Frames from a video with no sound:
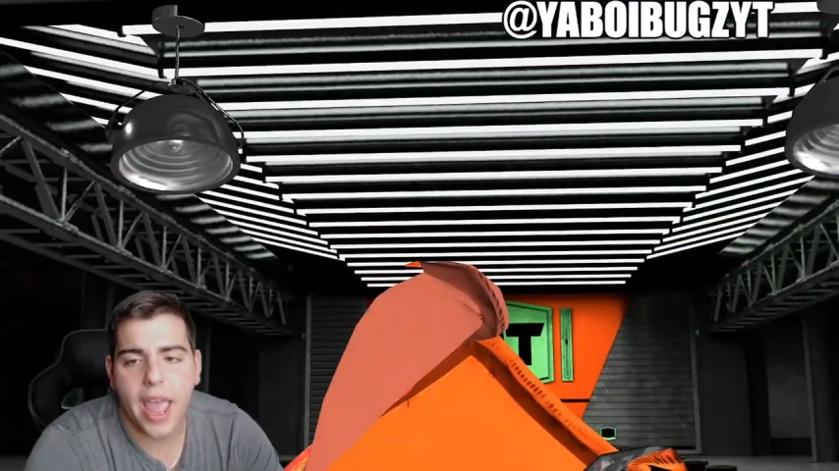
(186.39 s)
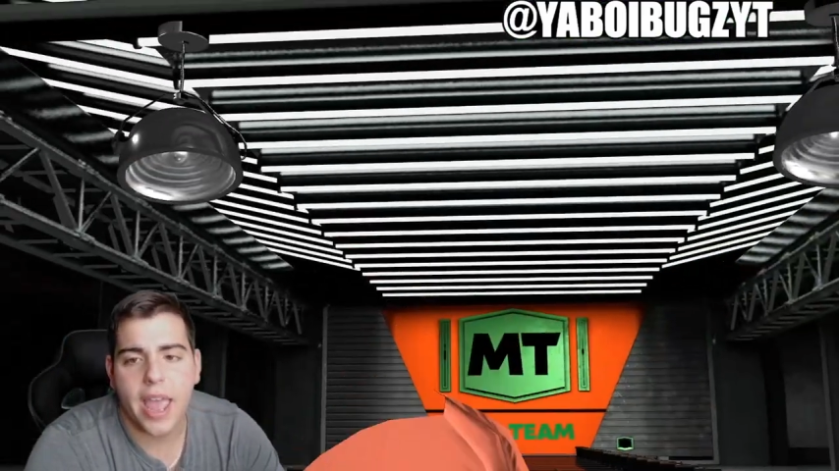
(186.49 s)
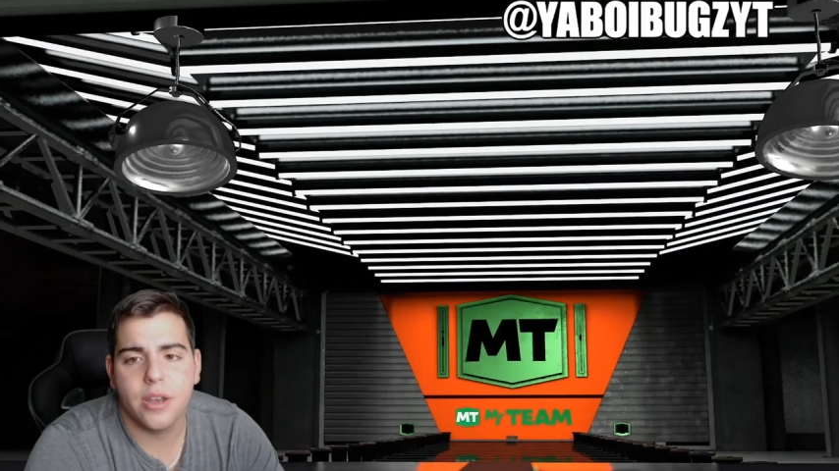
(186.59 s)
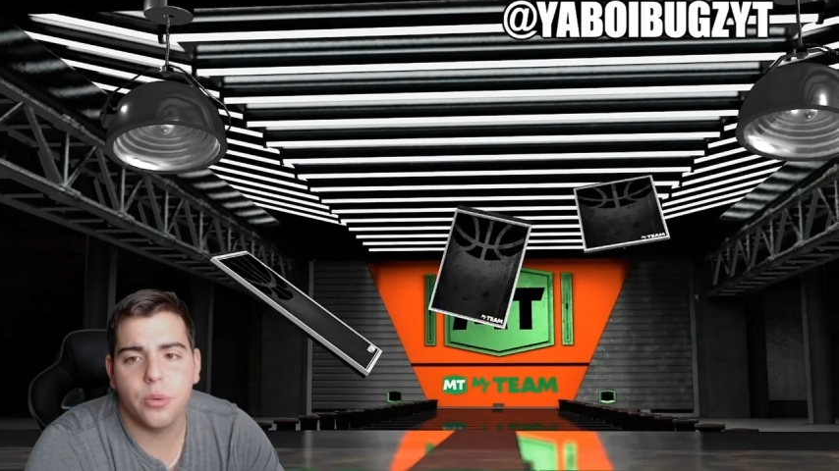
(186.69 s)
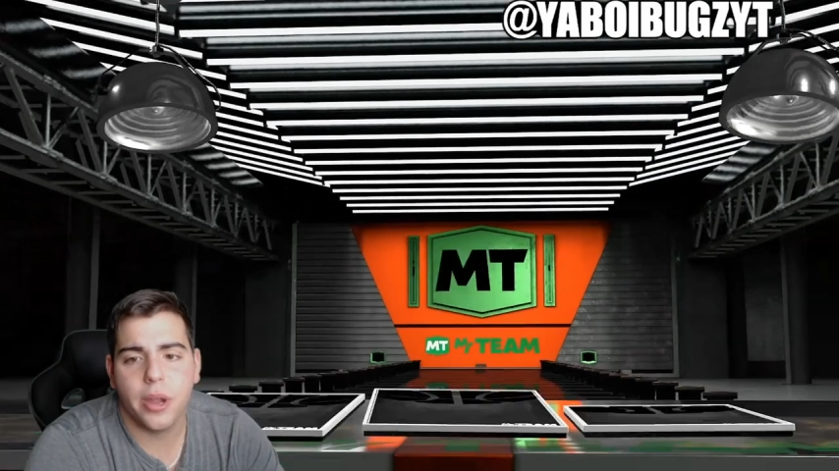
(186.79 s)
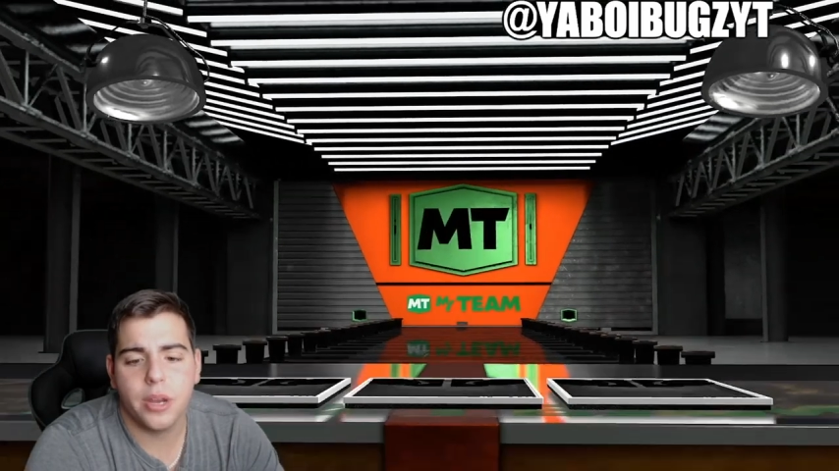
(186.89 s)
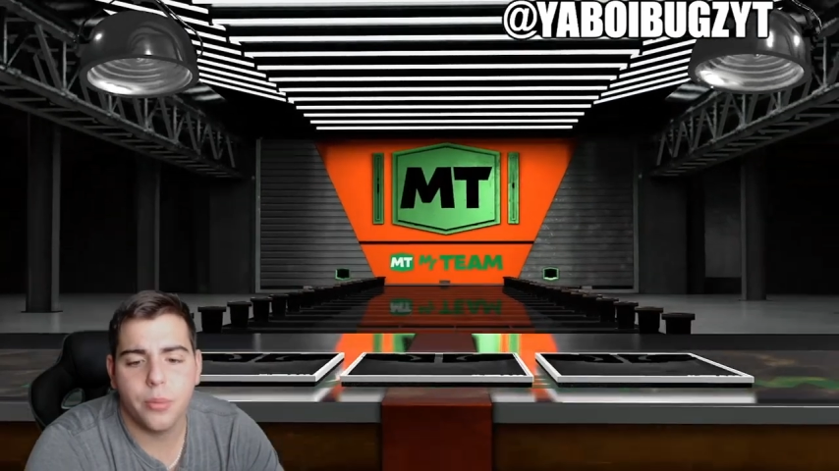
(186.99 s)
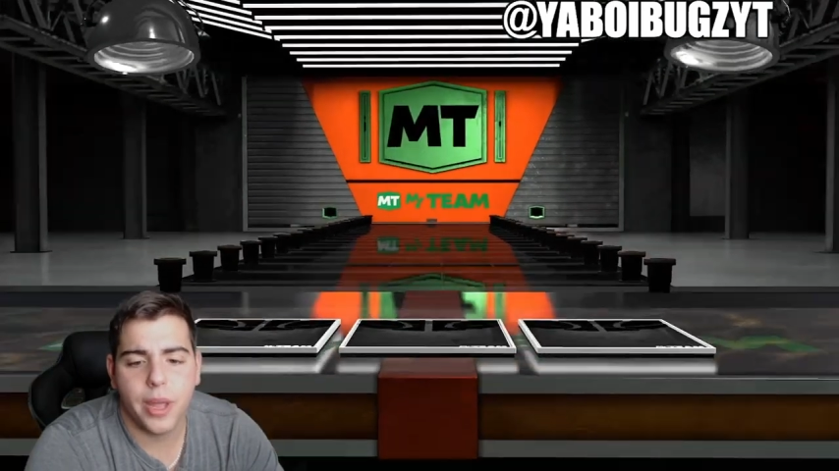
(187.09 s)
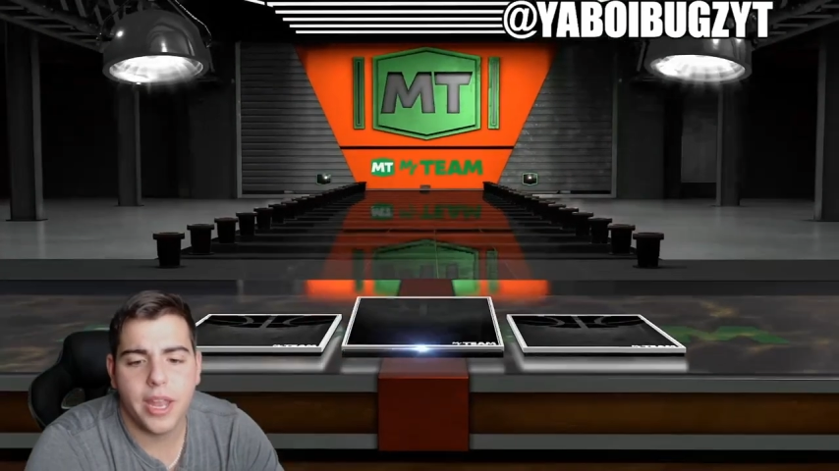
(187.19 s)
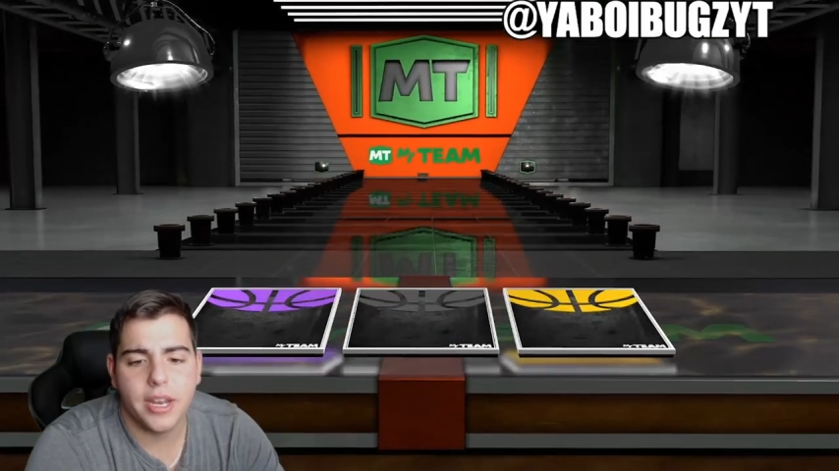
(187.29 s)
and Dwyane
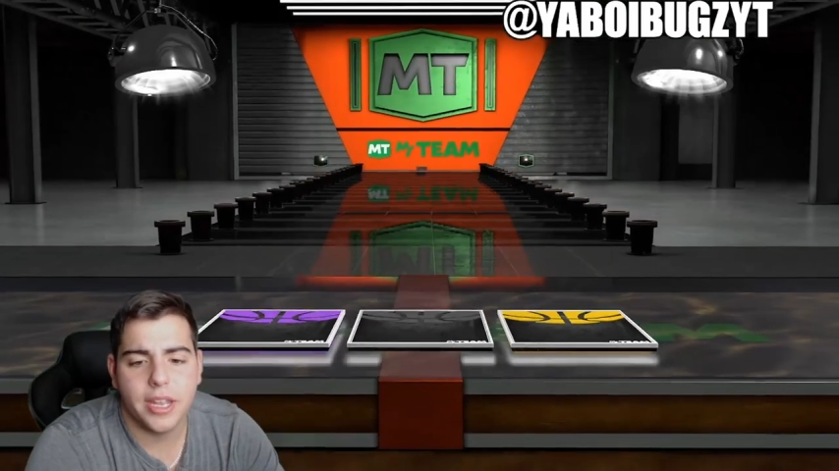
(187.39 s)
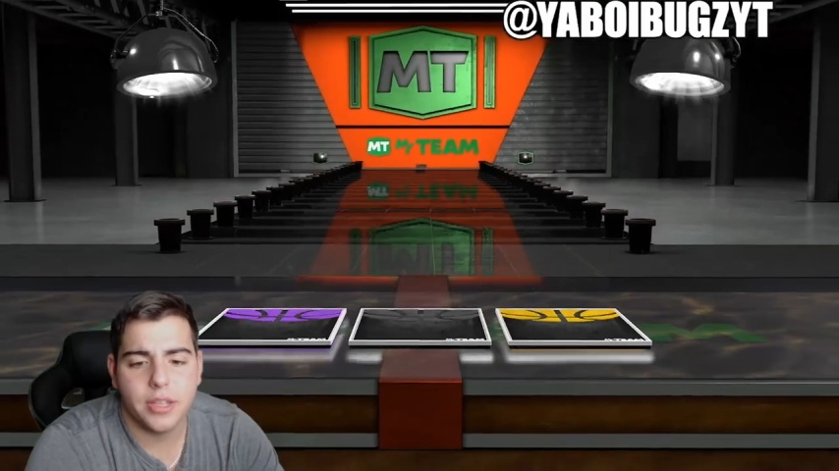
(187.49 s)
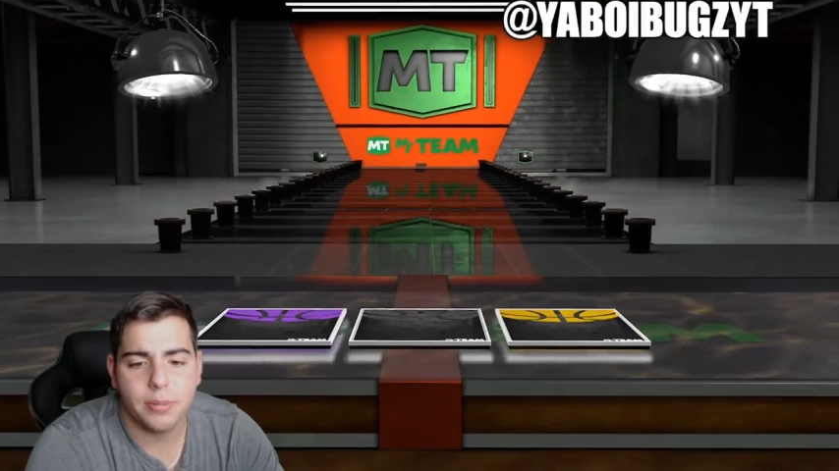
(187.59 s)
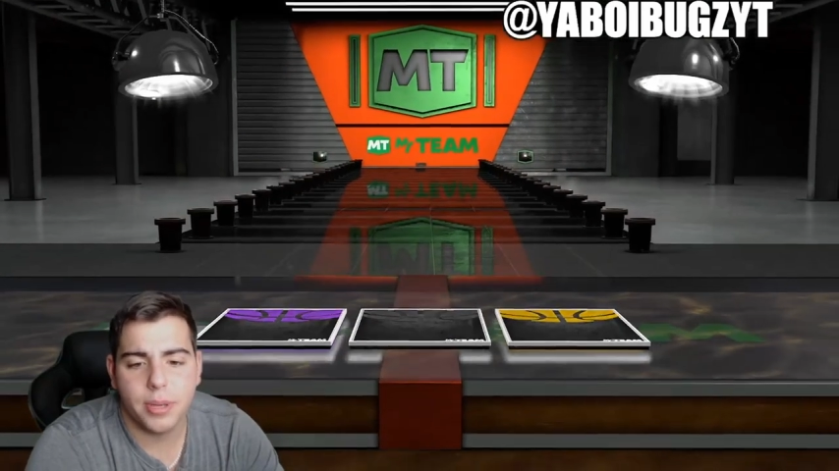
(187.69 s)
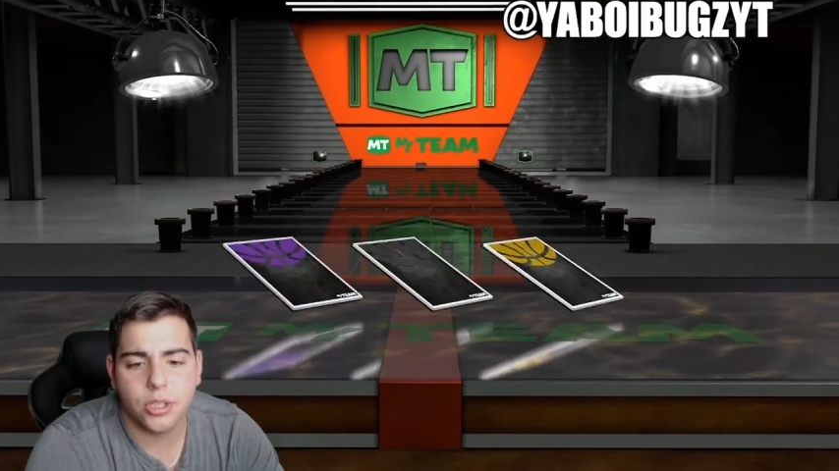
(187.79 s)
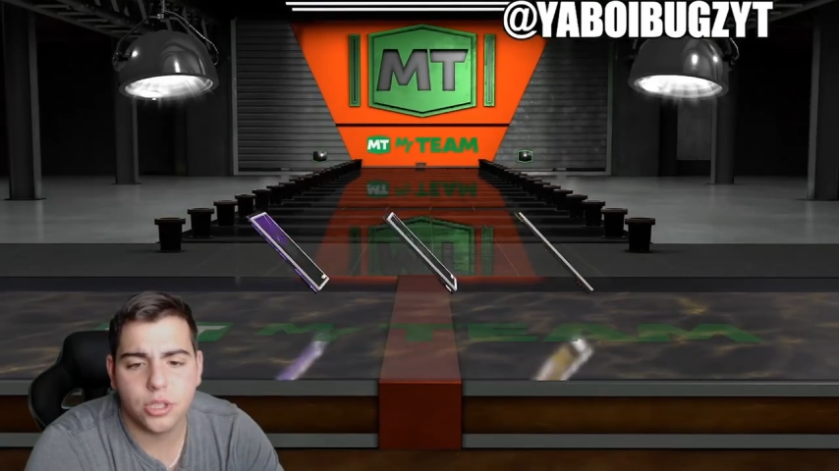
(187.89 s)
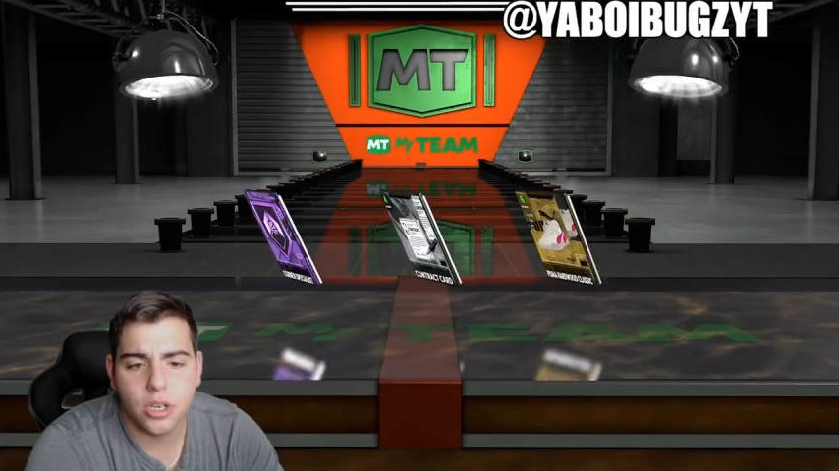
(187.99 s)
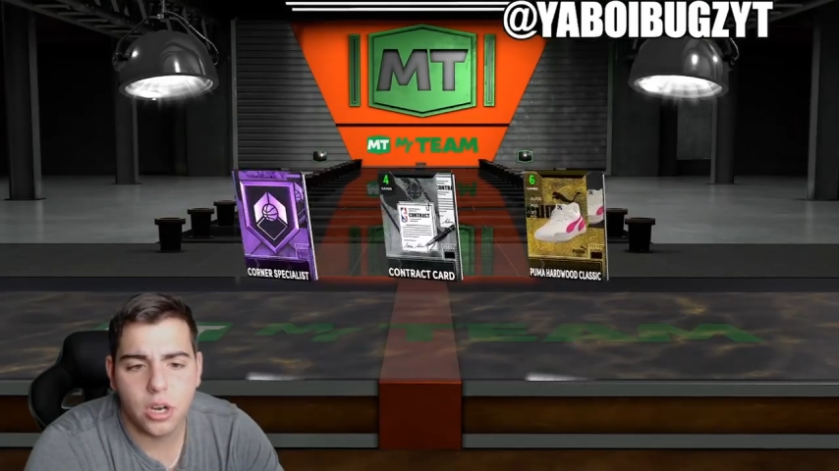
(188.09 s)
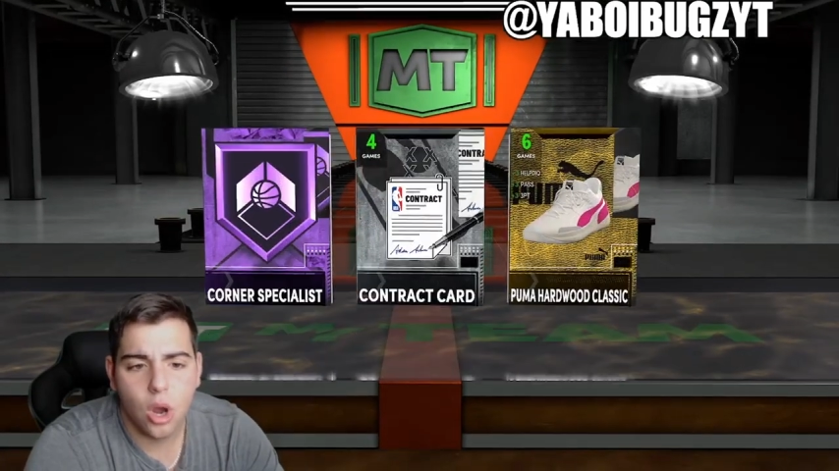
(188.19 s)
Wade in the picture.